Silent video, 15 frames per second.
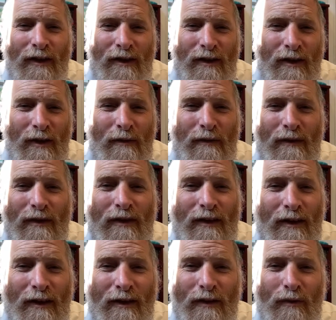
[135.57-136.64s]
Same
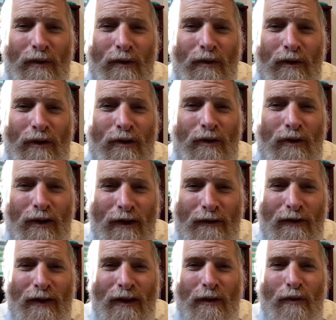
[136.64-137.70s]
thing as when we're
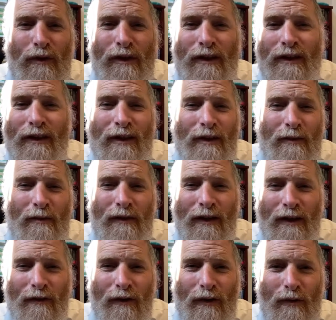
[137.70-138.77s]
traveling and we seem to
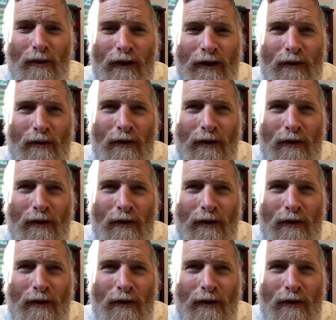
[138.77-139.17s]
have other ways.